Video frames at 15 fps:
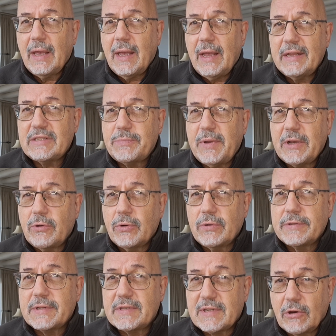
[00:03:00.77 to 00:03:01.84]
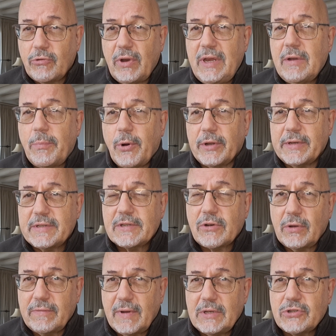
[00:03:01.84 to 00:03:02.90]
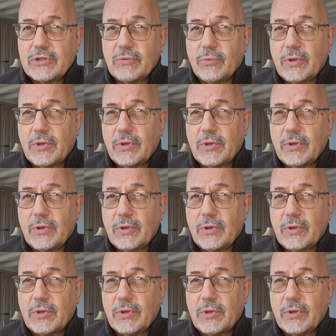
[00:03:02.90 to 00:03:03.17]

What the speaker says: It's because it's agreed upon. It's a convention.